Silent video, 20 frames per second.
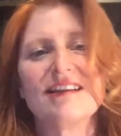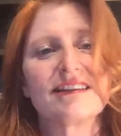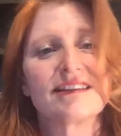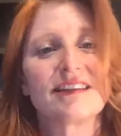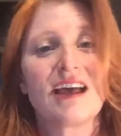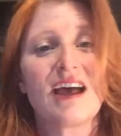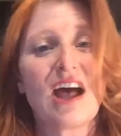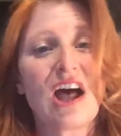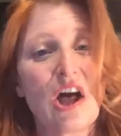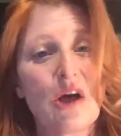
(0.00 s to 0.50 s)

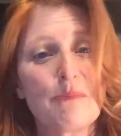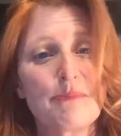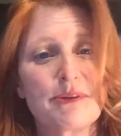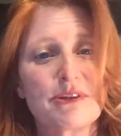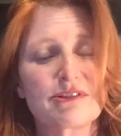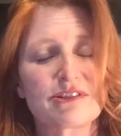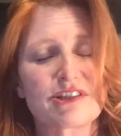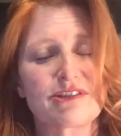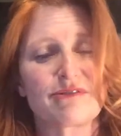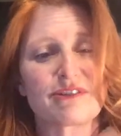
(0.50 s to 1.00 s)
that help
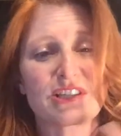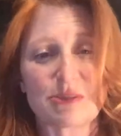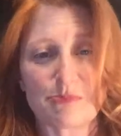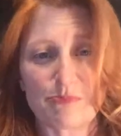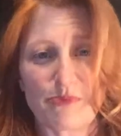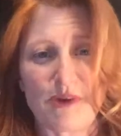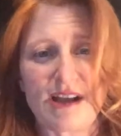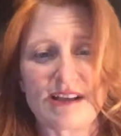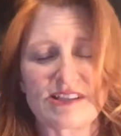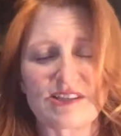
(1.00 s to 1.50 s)
you to
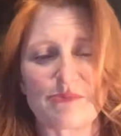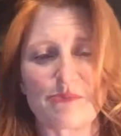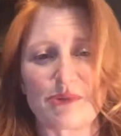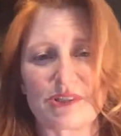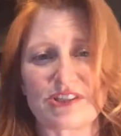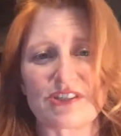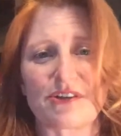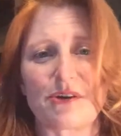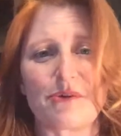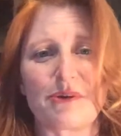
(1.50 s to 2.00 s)
express
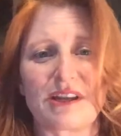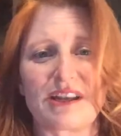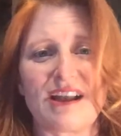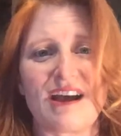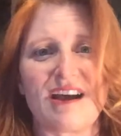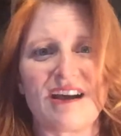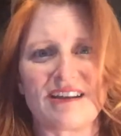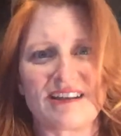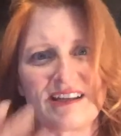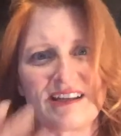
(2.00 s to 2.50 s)
what's going
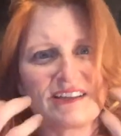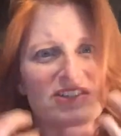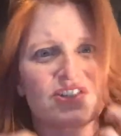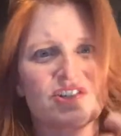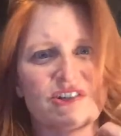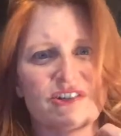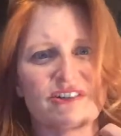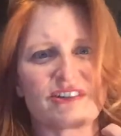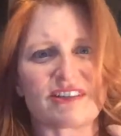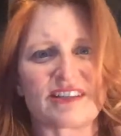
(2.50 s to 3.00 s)
on
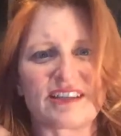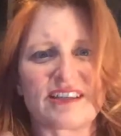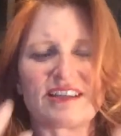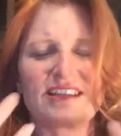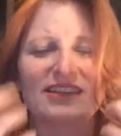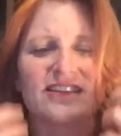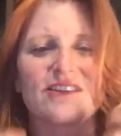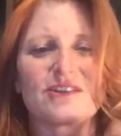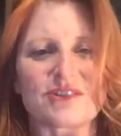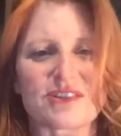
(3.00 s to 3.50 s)

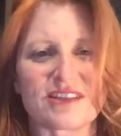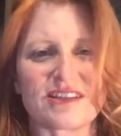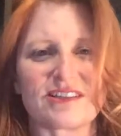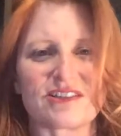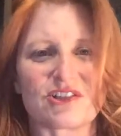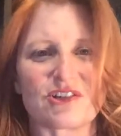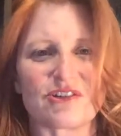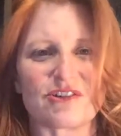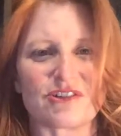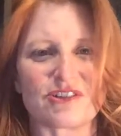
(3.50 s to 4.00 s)
internally in those
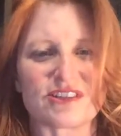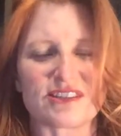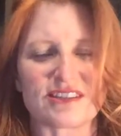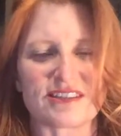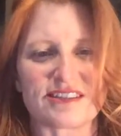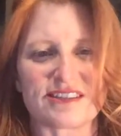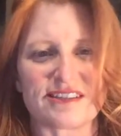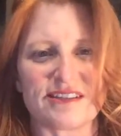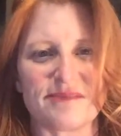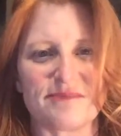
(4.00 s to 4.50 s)
internal
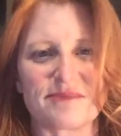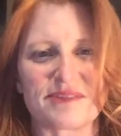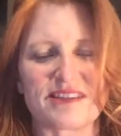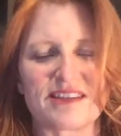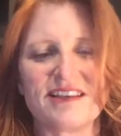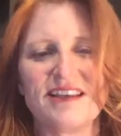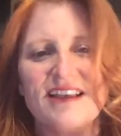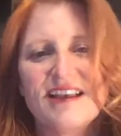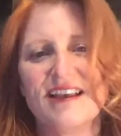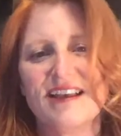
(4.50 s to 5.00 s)

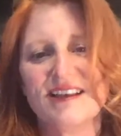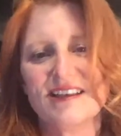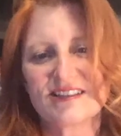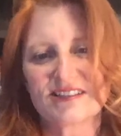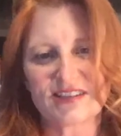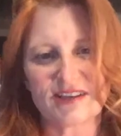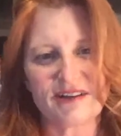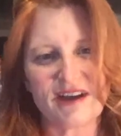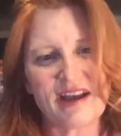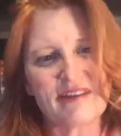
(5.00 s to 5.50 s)
systems?
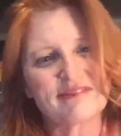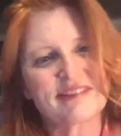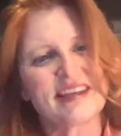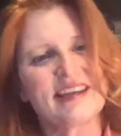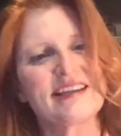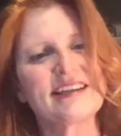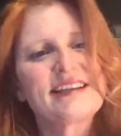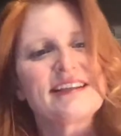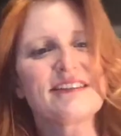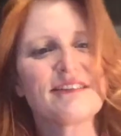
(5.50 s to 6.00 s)
So I've
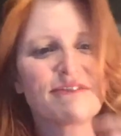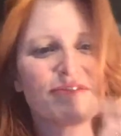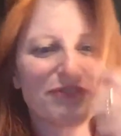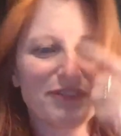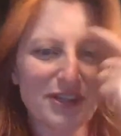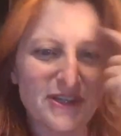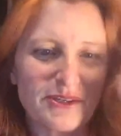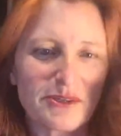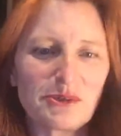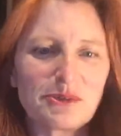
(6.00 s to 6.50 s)
taken a
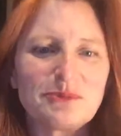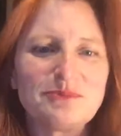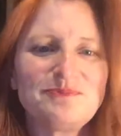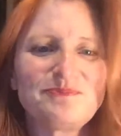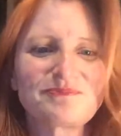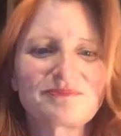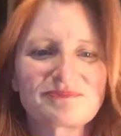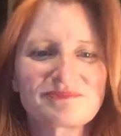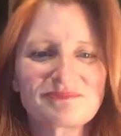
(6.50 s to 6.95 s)
few.